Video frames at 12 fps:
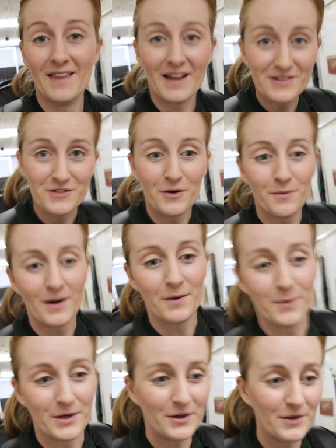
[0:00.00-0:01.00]
That's not
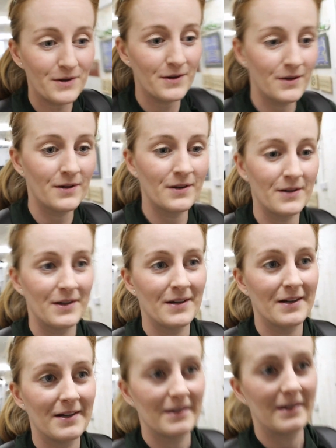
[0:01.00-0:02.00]
why we're here.
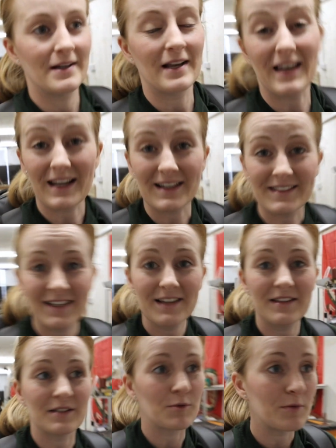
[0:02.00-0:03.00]
And like I
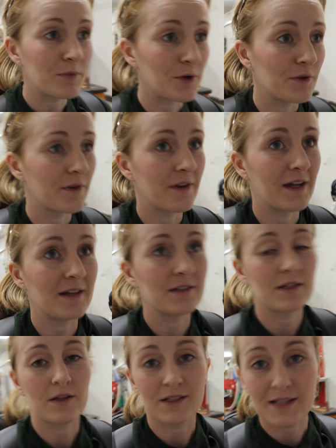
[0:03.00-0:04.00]
said, there's more important
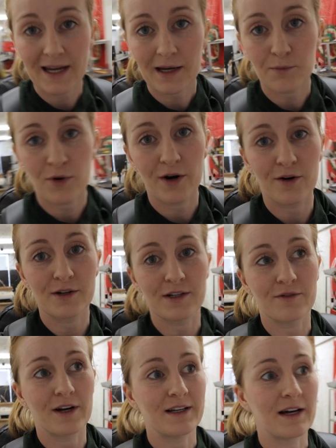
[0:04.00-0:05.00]
things that's taking
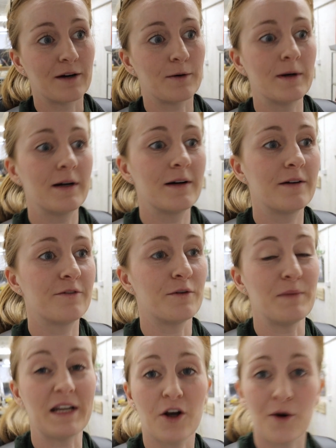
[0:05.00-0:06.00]
priority right now
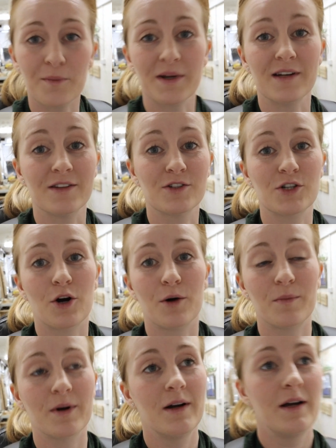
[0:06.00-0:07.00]
for me not being in the
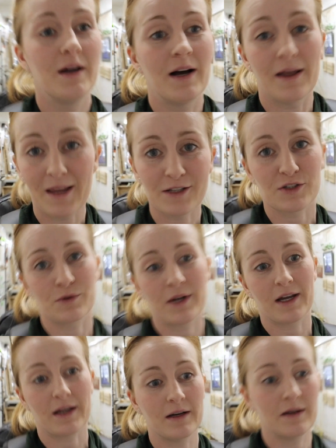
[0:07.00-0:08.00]
shop. And that's
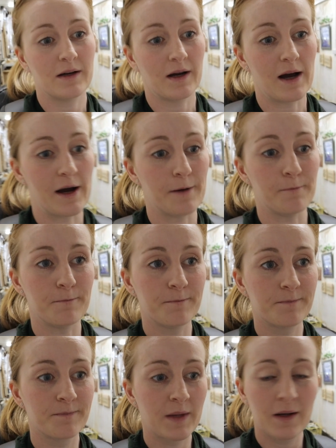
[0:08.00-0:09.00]
okay, um,
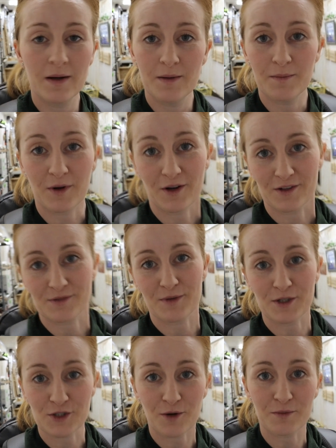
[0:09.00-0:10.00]
because
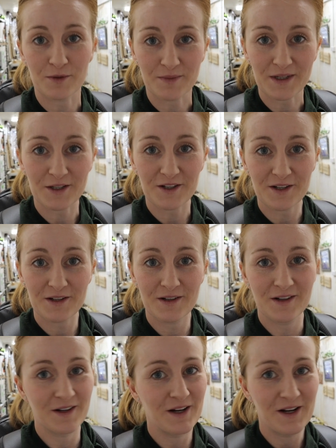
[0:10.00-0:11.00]
my shop will be here
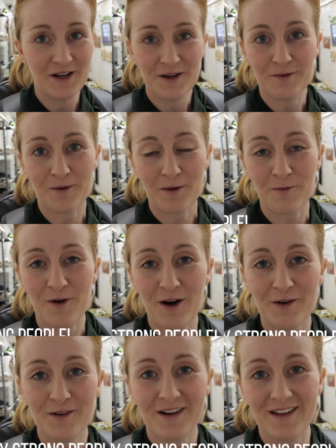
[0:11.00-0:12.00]
when we're
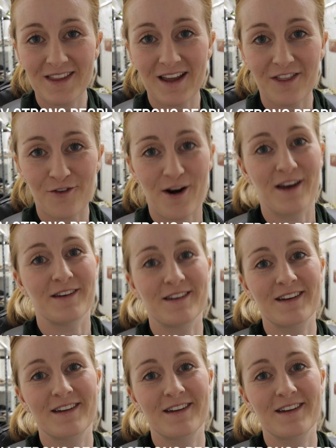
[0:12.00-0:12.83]
out at the other end.